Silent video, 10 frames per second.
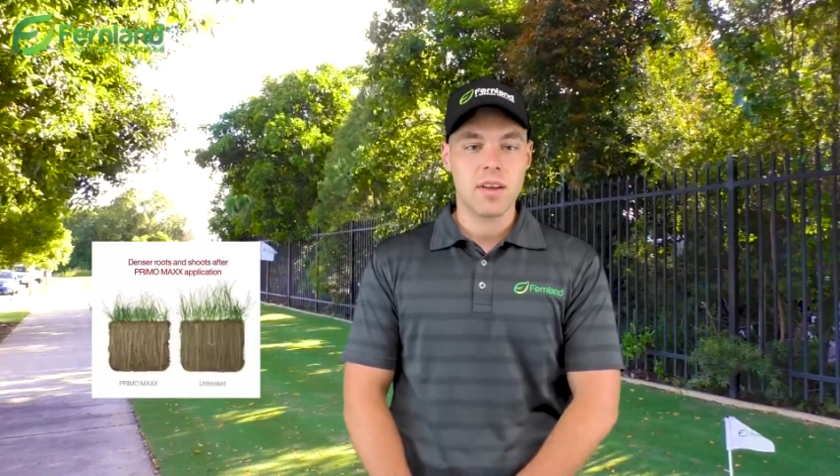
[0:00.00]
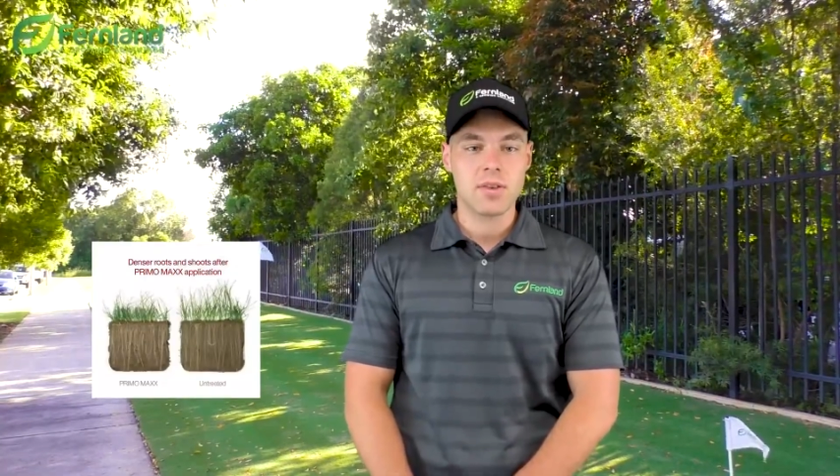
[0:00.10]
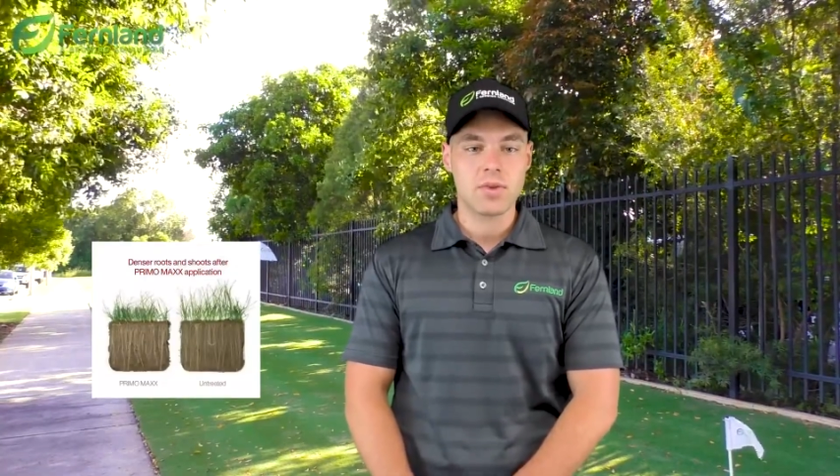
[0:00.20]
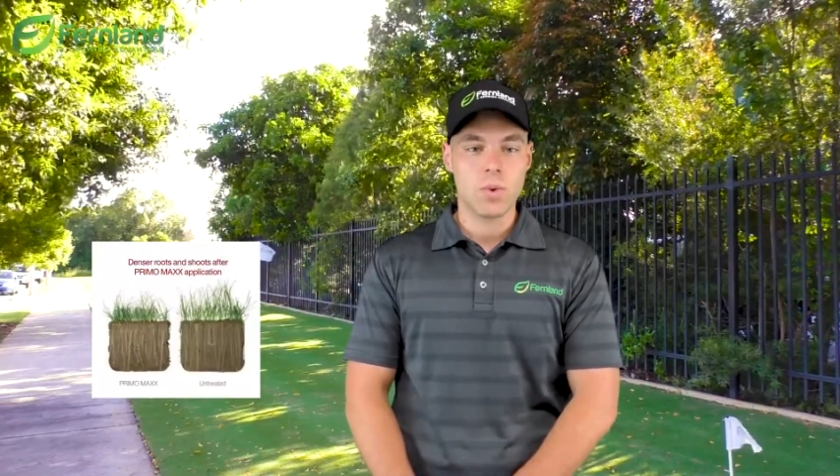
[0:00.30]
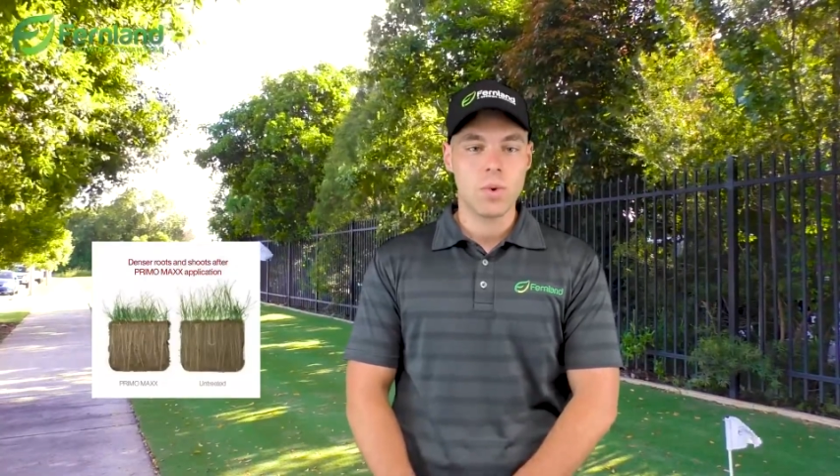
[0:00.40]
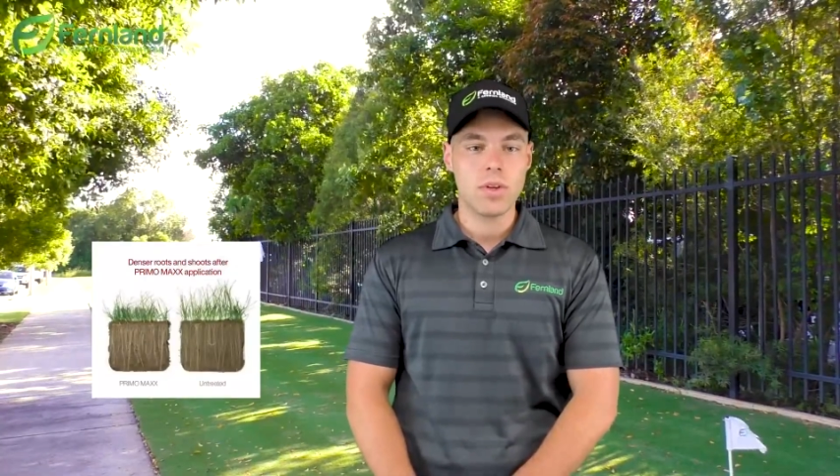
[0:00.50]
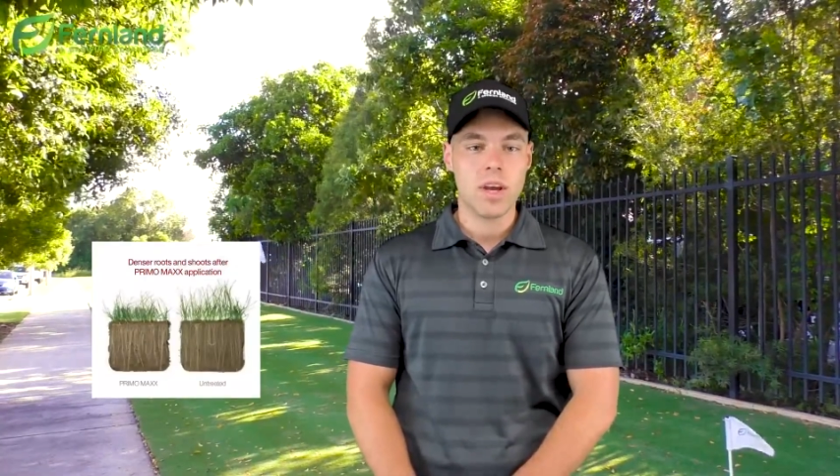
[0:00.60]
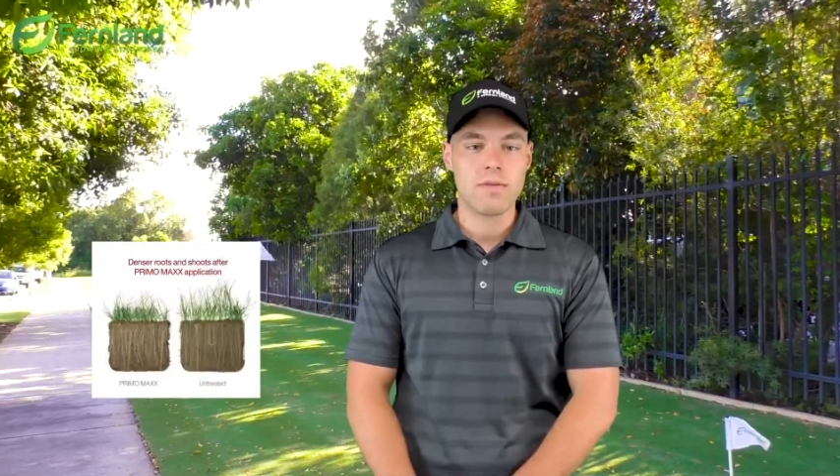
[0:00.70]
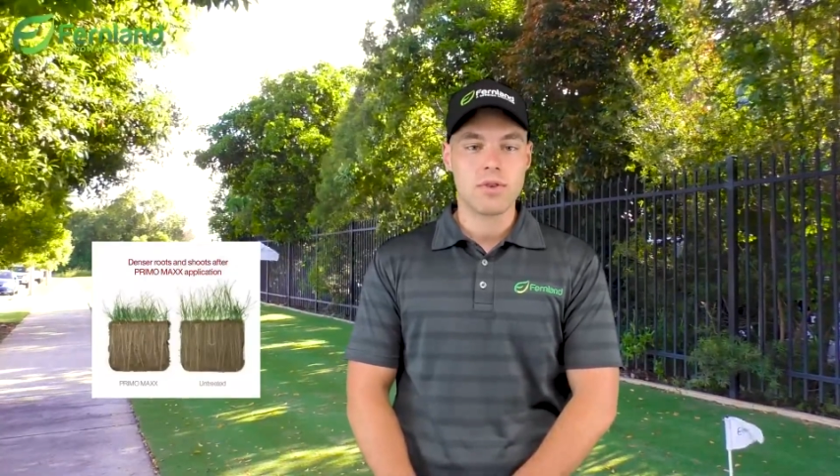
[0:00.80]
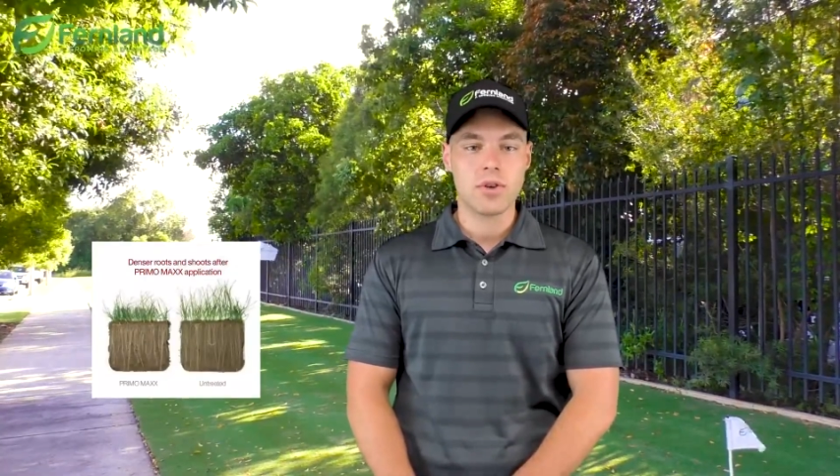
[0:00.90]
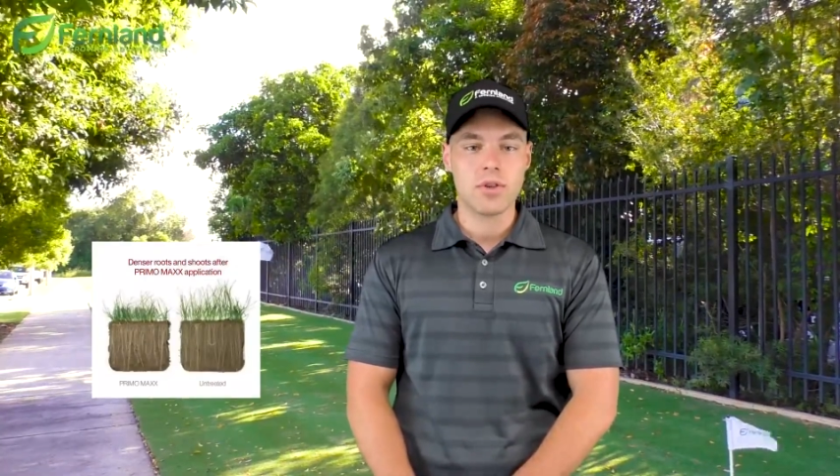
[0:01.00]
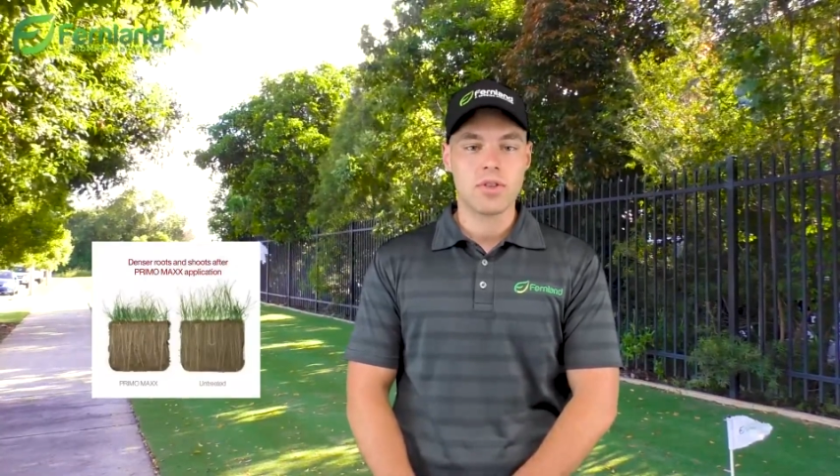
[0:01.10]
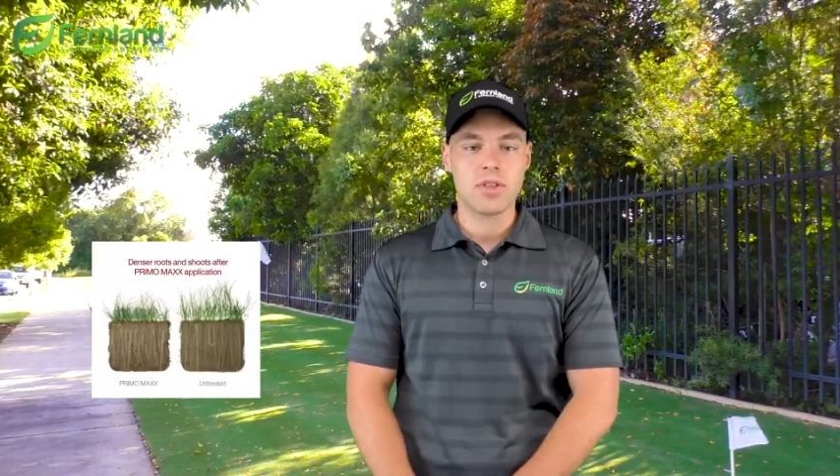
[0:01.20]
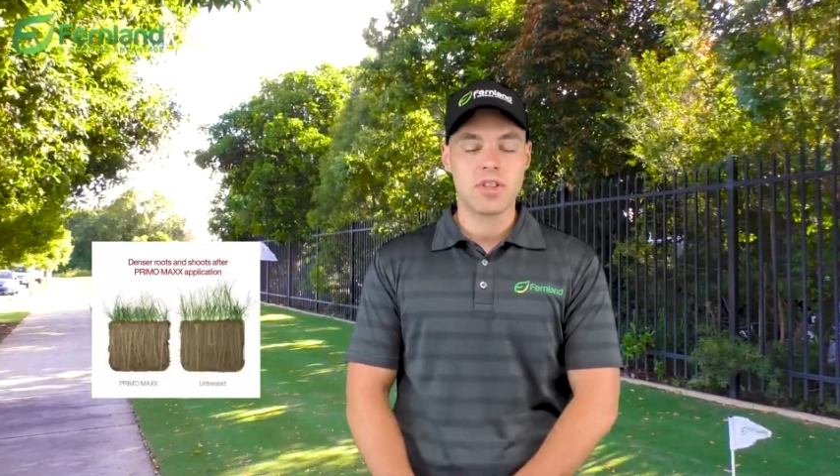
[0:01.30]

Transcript: sward and reduces the